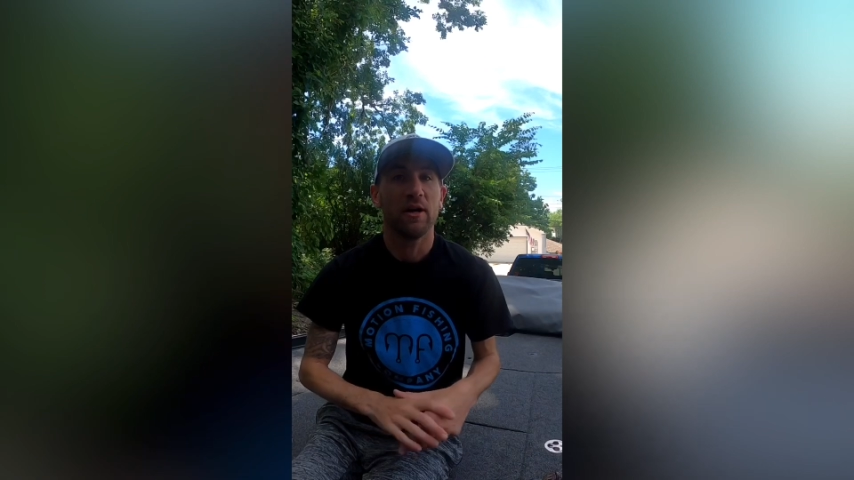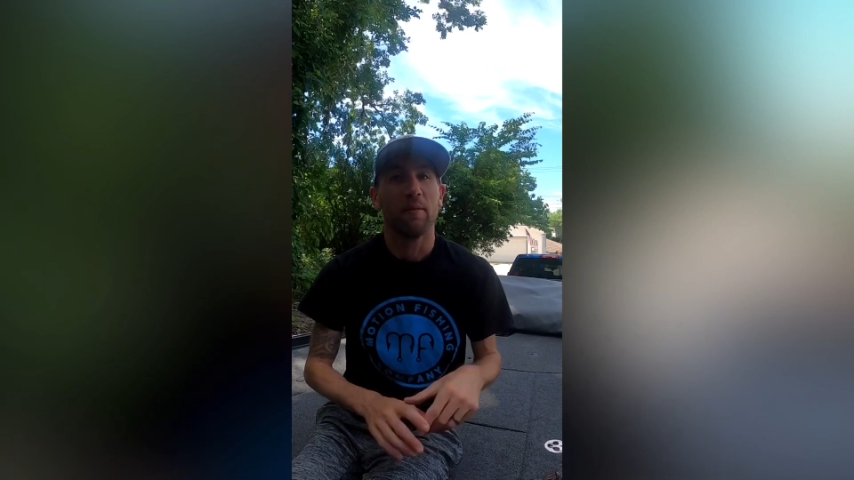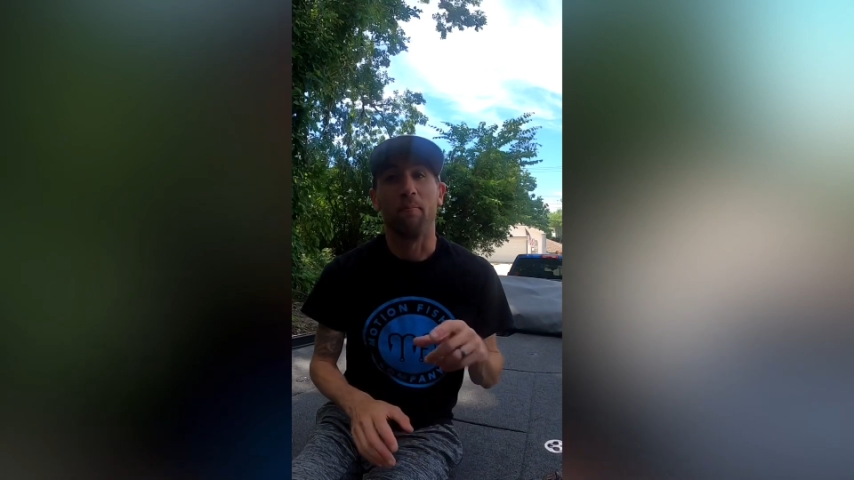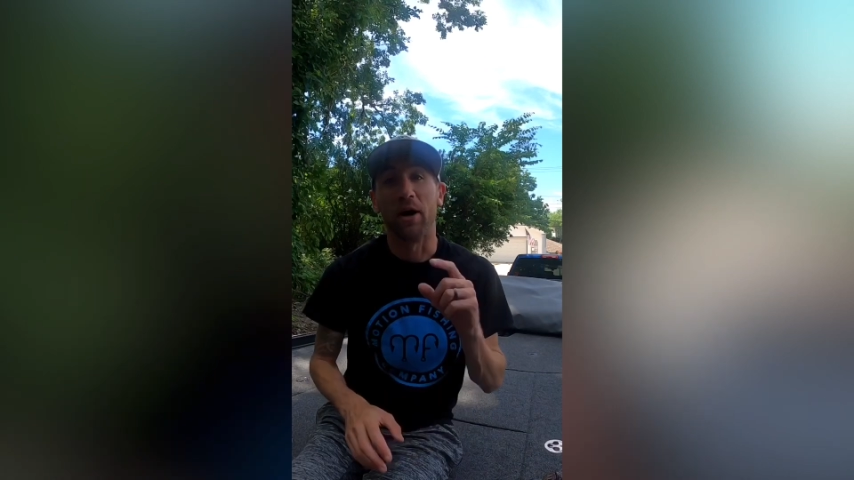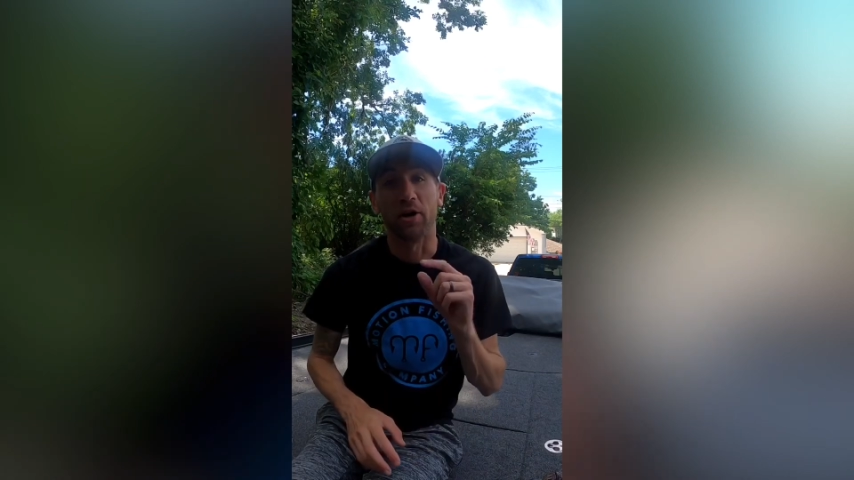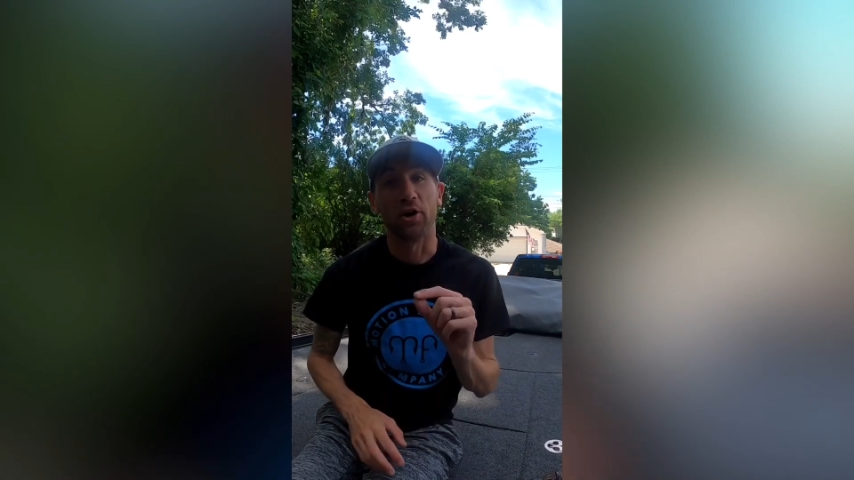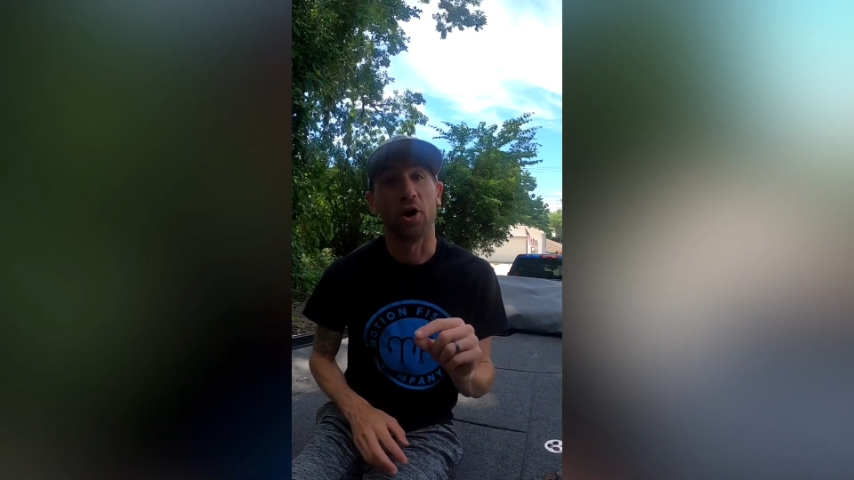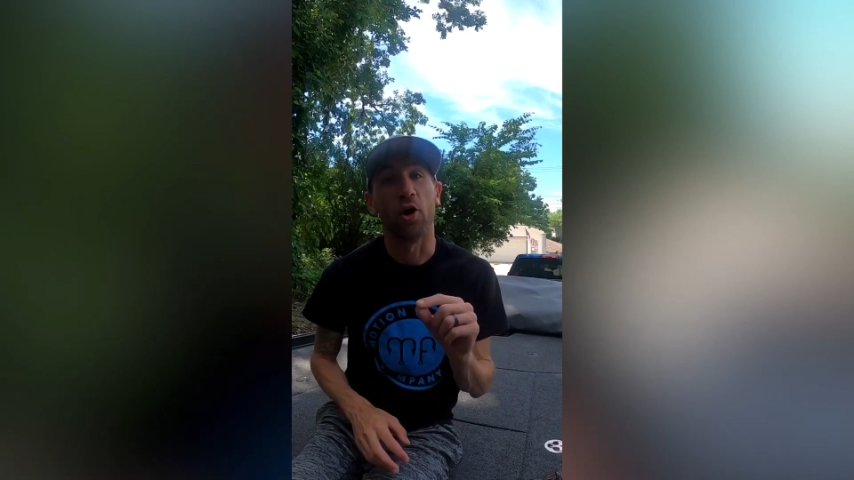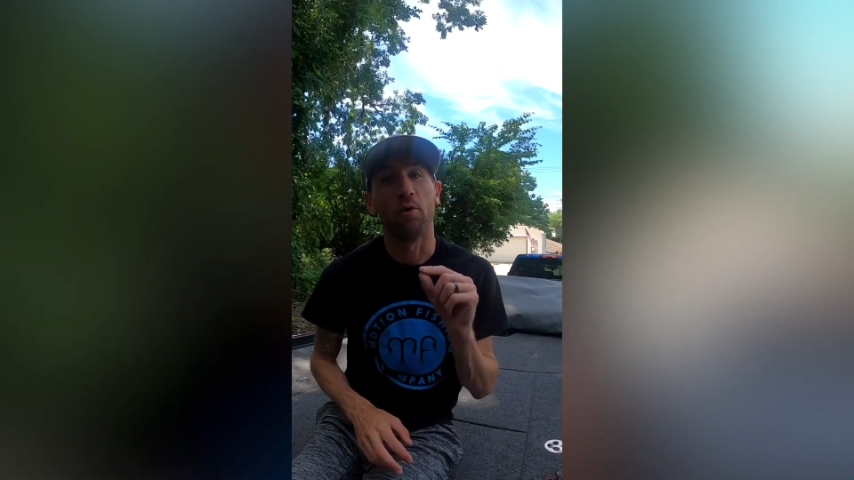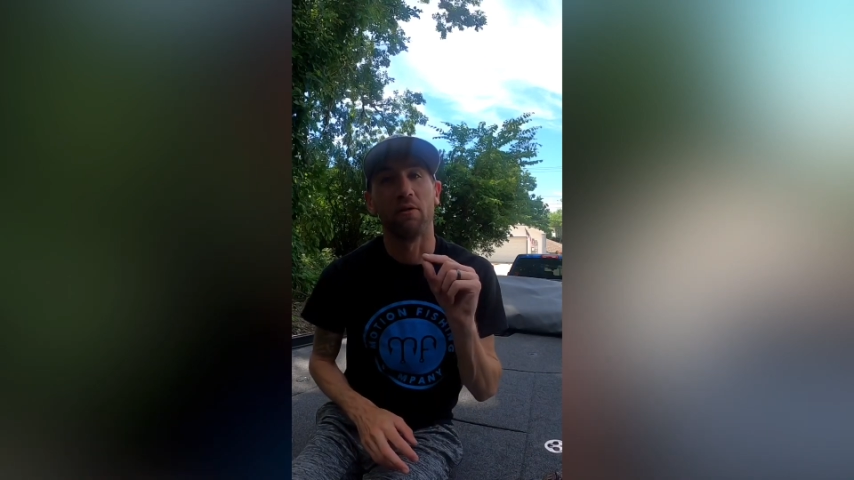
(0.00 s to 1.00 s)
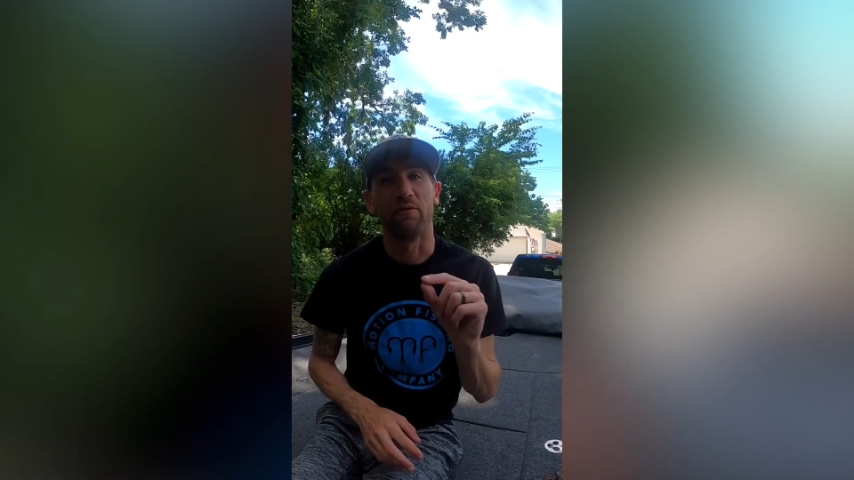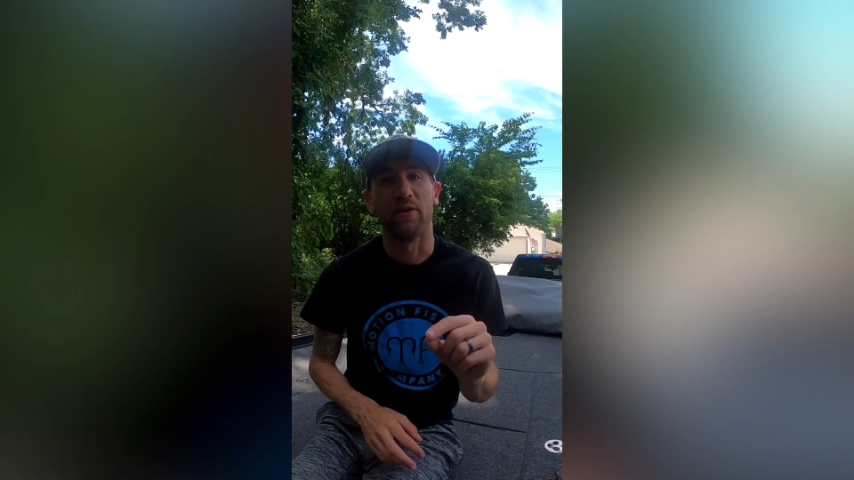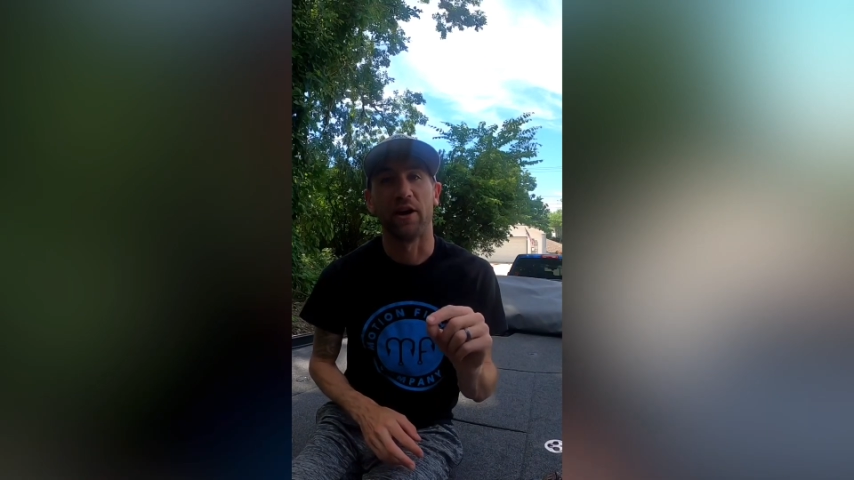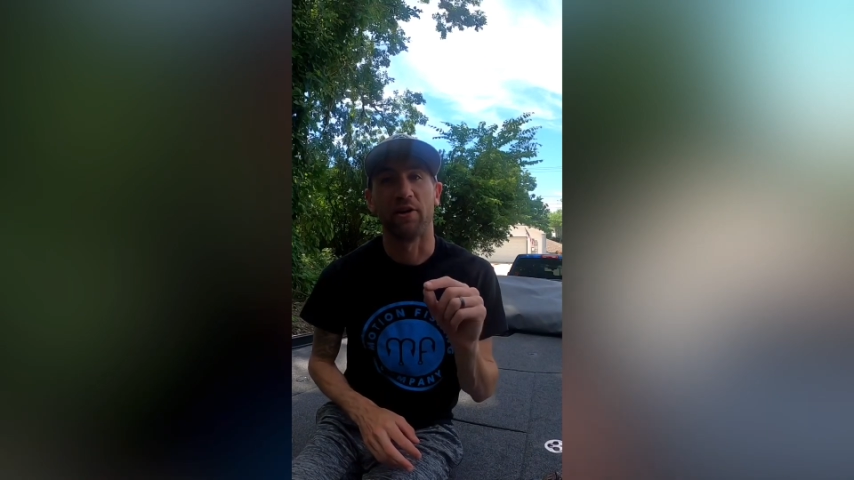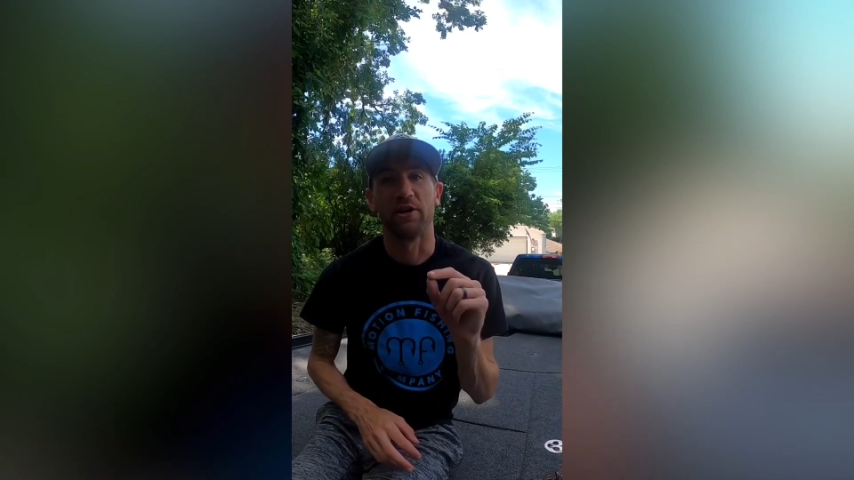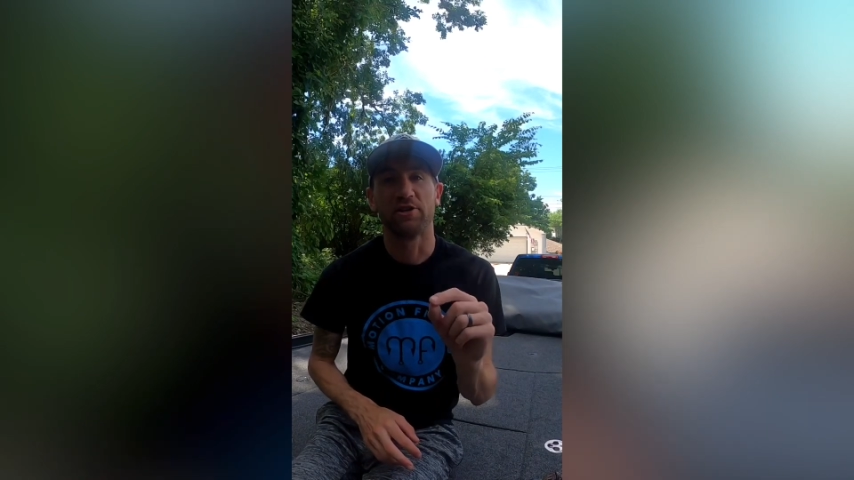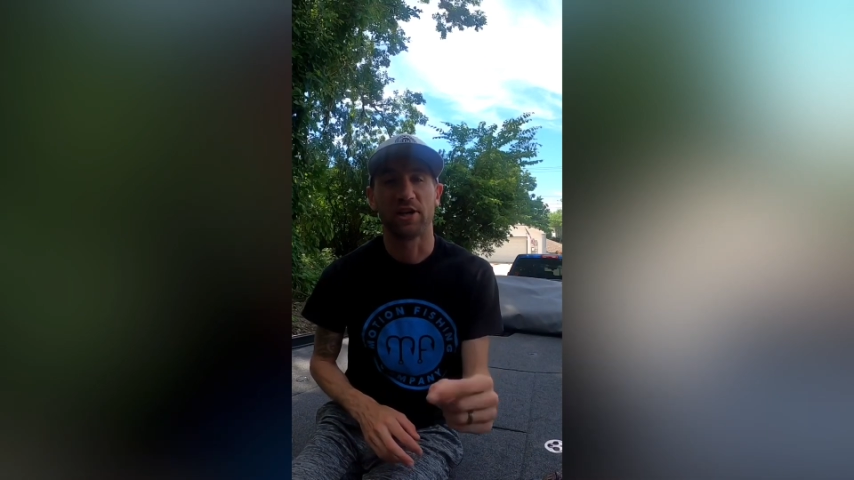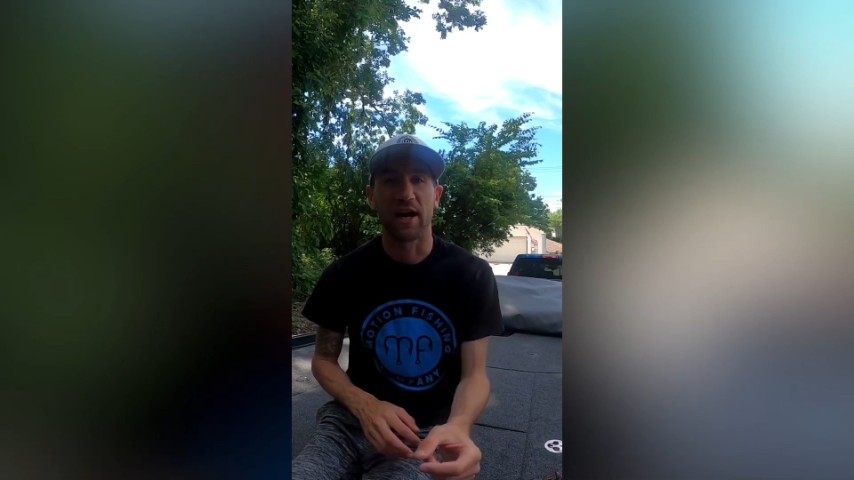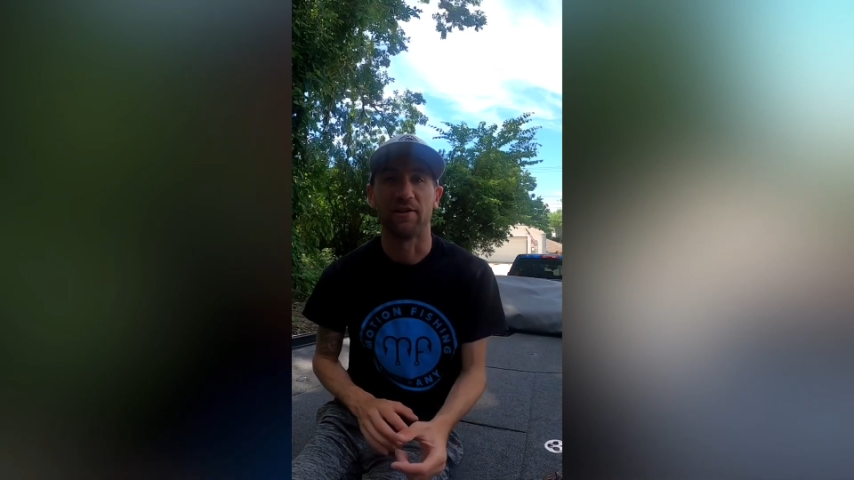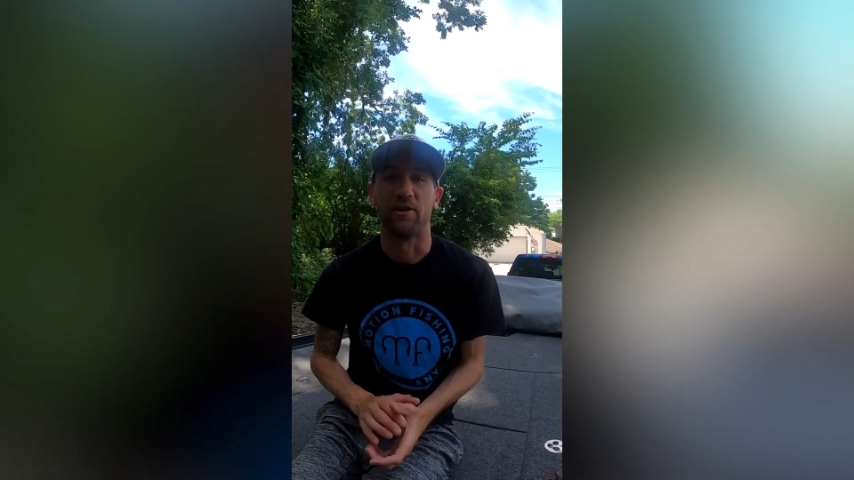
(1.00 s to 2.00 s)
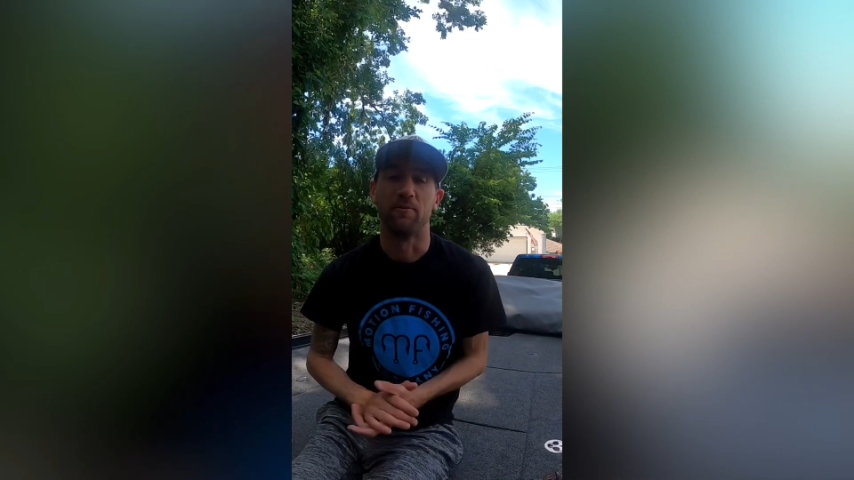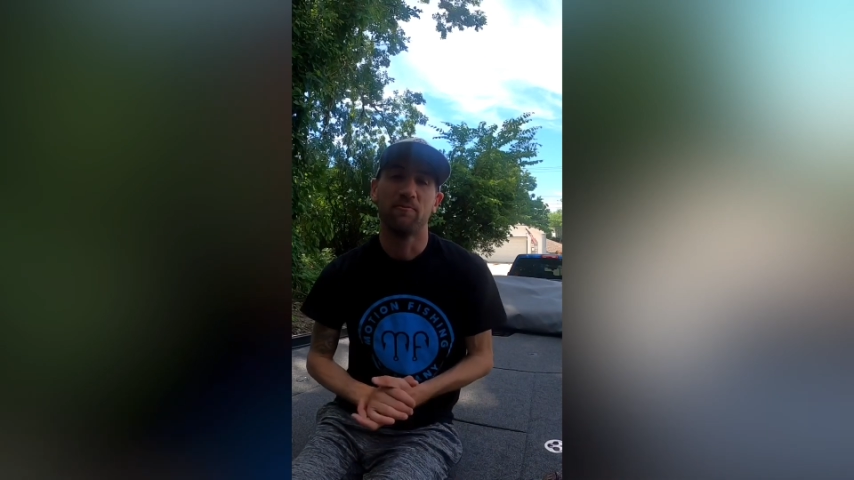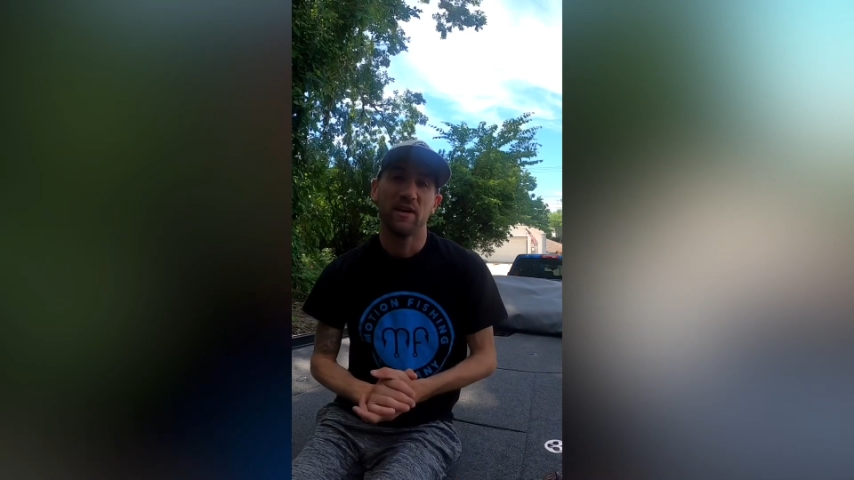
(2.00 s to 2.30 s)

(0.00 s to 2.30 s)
but go very shallow.